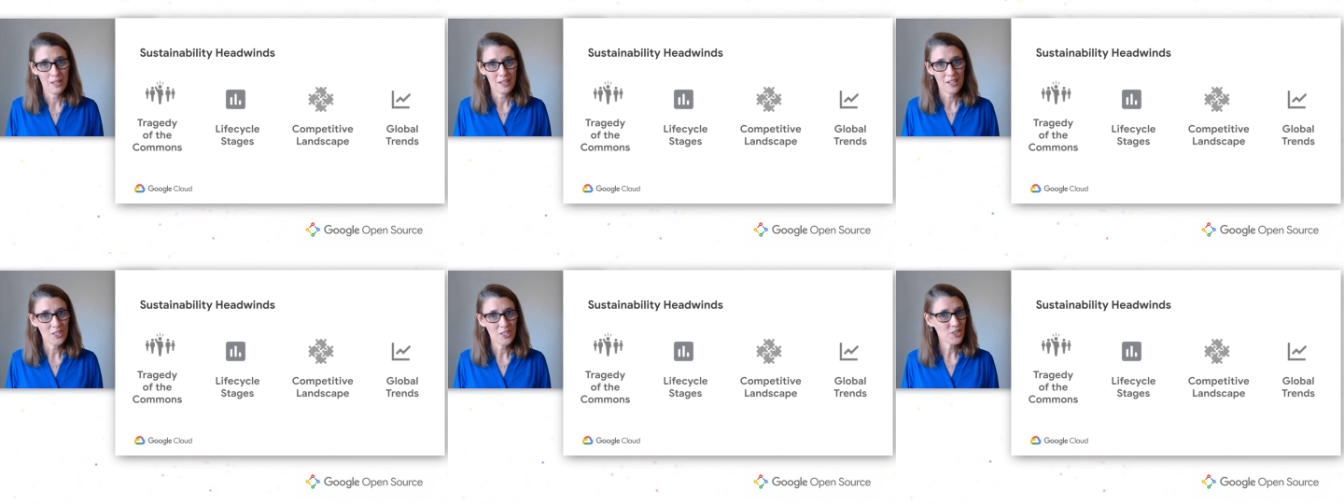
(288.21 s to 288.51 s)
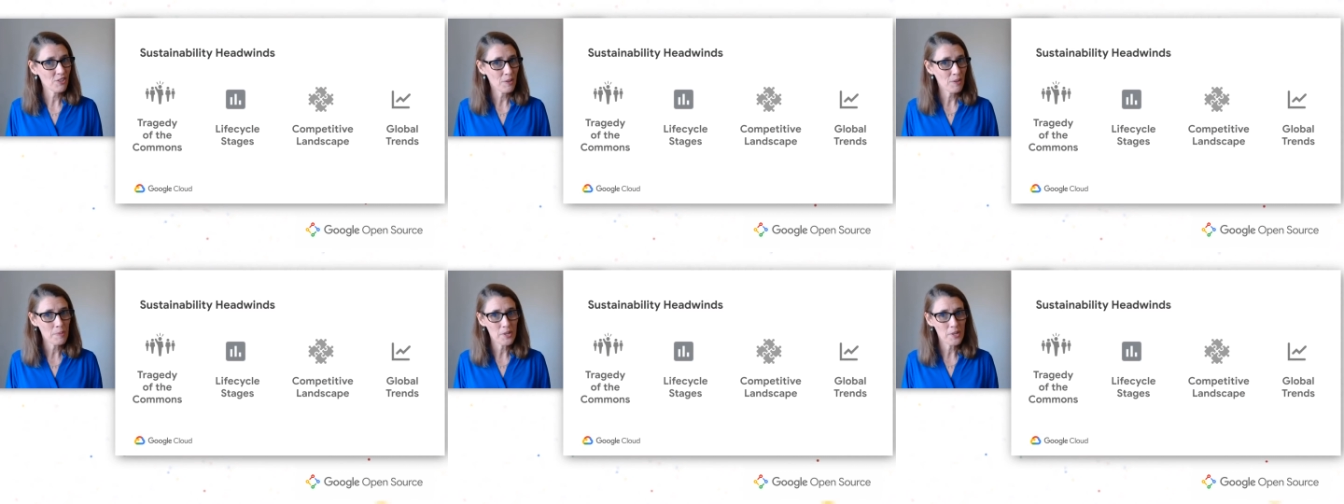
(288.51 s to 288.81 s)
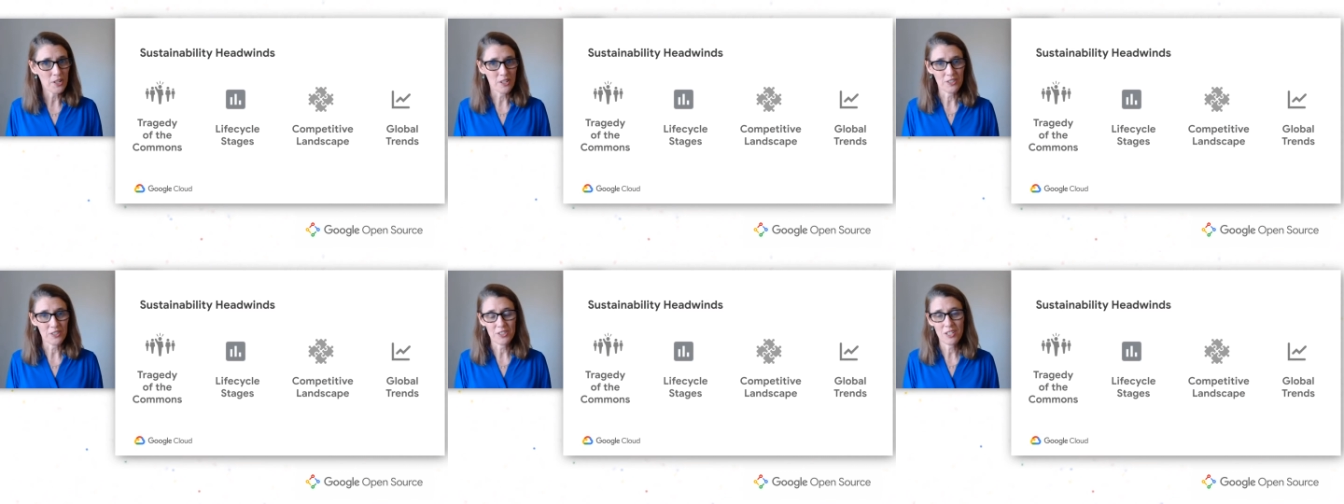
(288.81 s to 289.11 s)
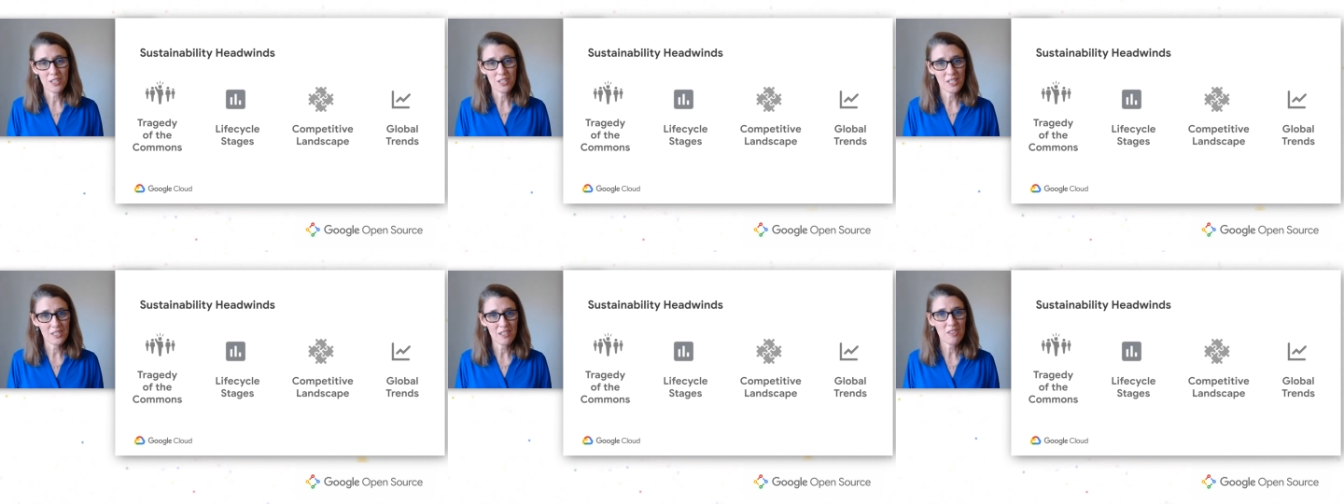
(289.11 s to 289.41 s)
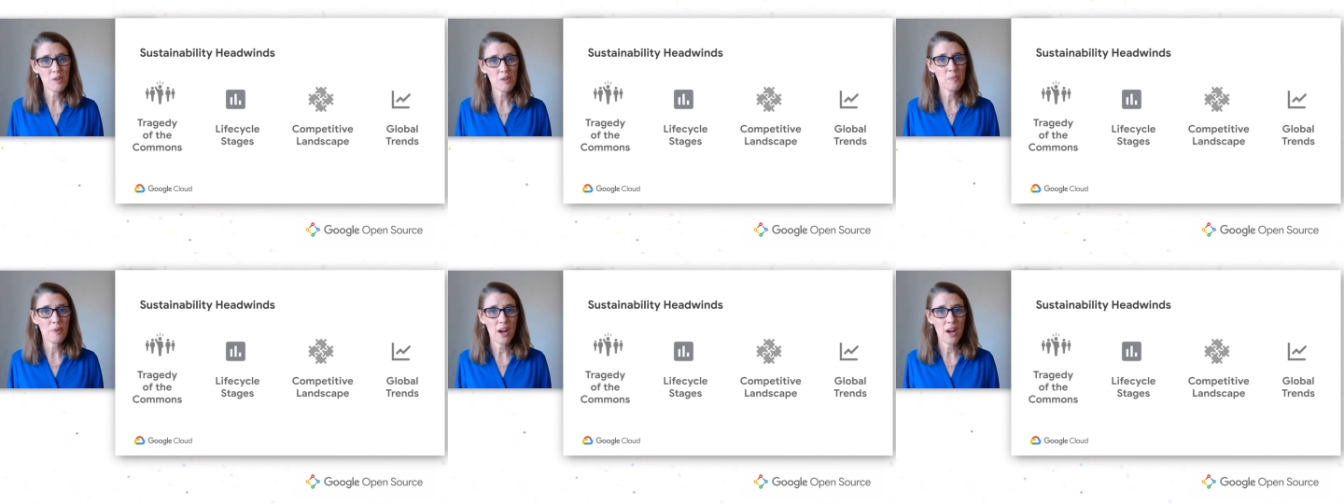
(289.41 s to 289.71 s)
contributors to this
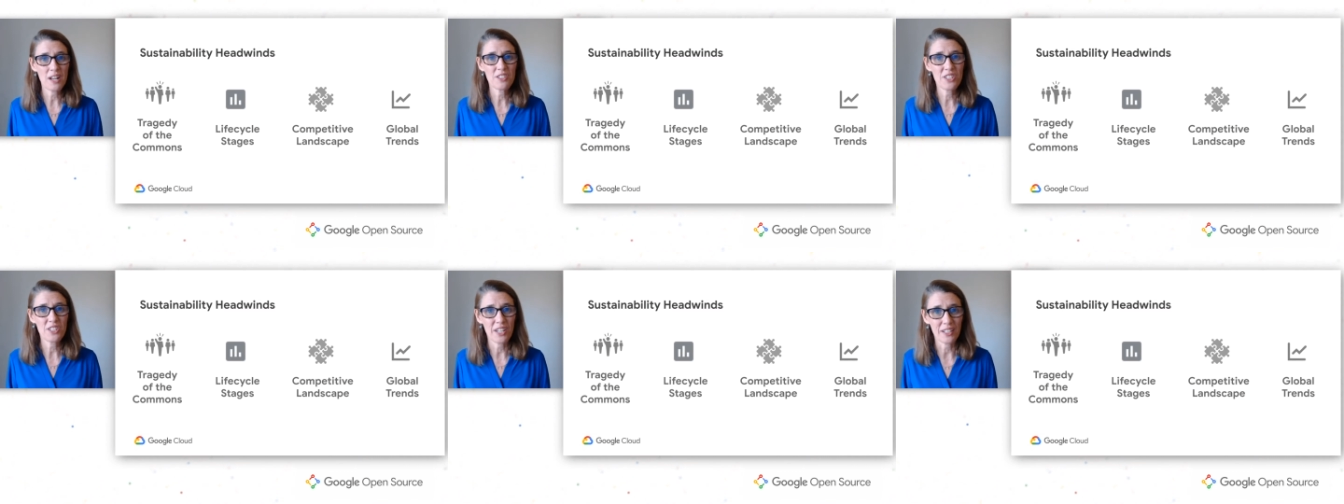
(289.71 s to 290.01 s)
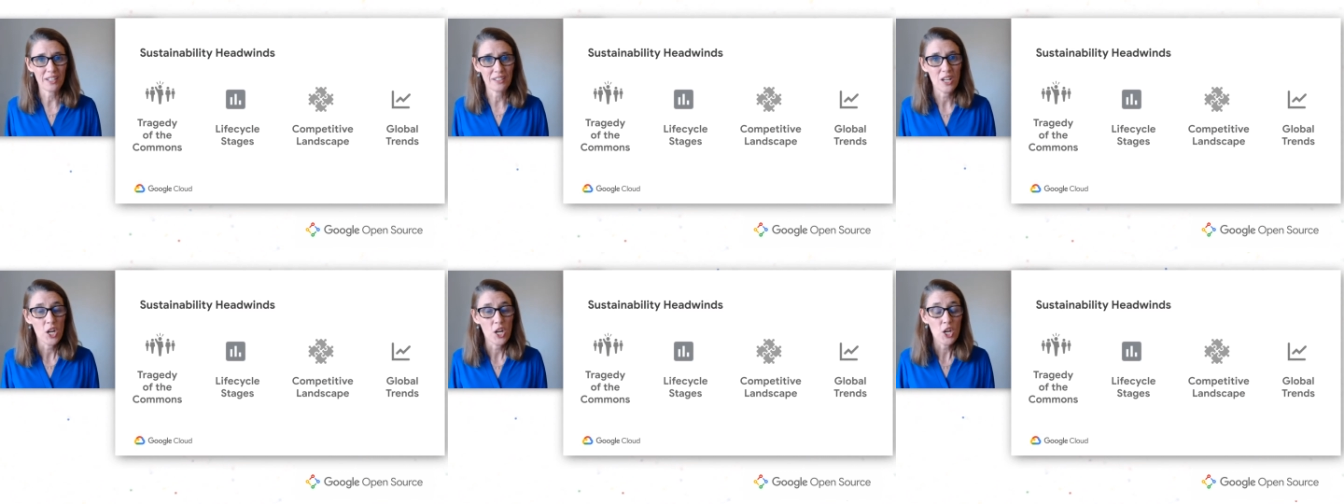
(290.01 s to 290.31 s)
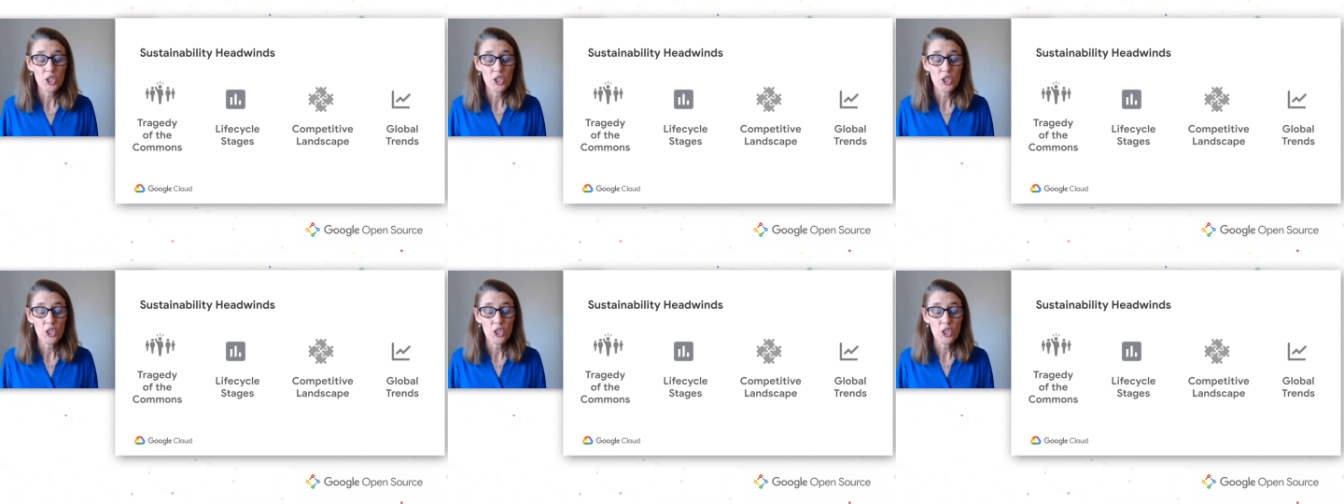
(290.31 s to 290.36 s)
other project.